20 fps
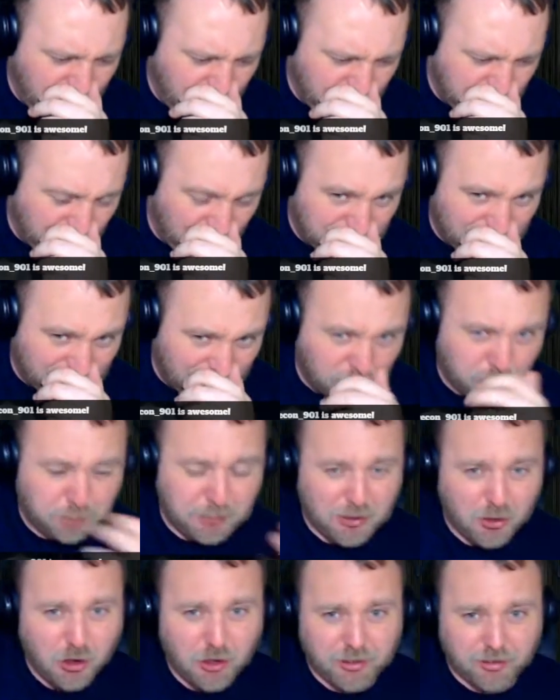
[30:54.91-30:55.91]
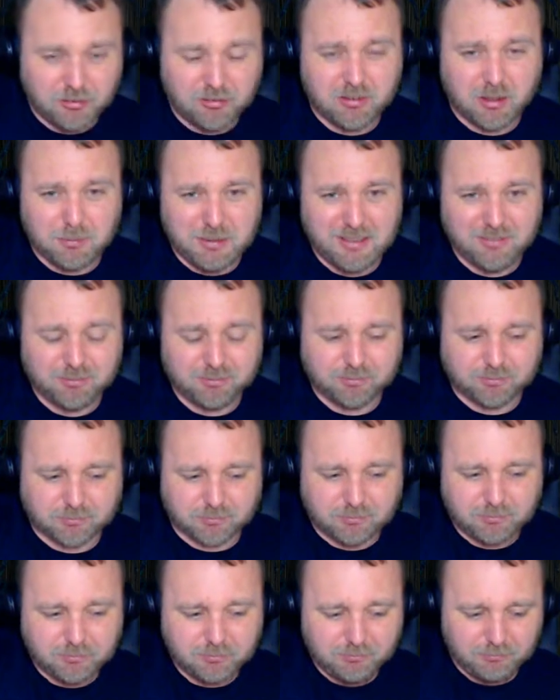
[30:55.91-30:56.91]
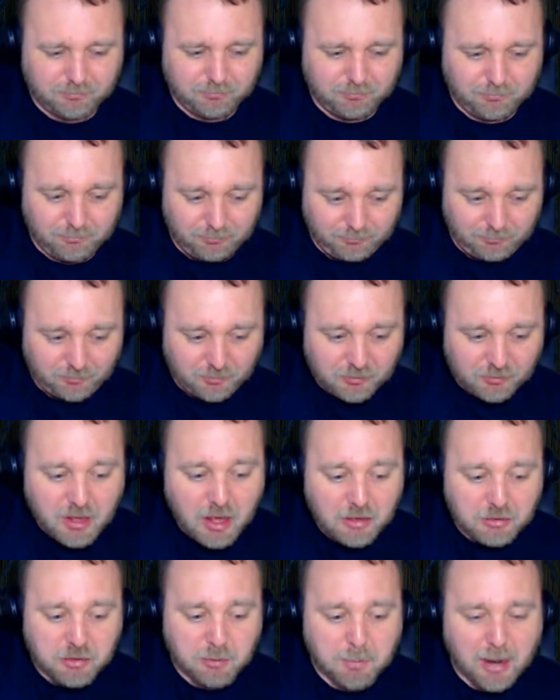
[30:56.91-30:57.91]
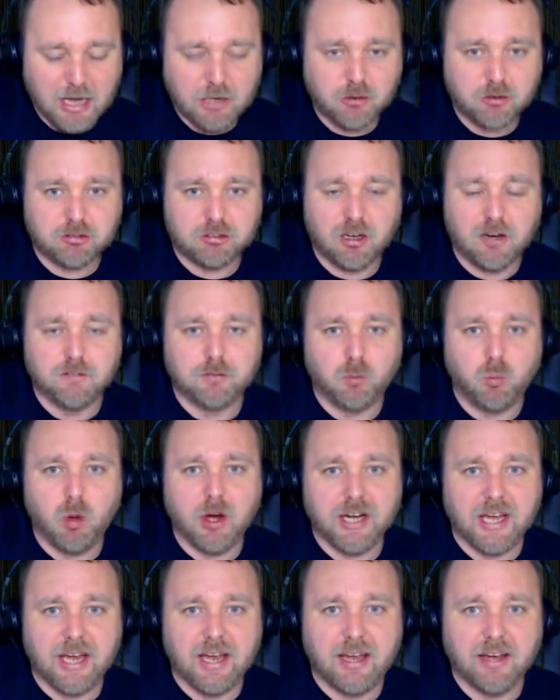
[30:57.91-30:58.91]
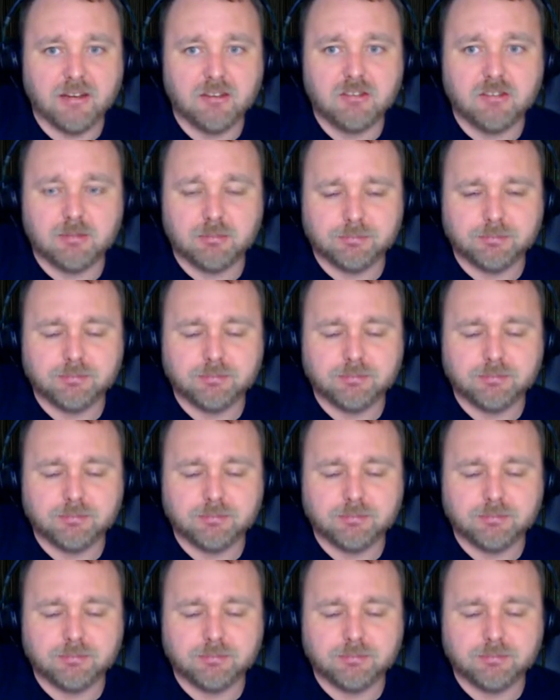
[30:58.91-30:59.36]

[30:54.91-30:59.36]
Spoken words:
But I mean, let's be honest. I mean, the Microsoft One X,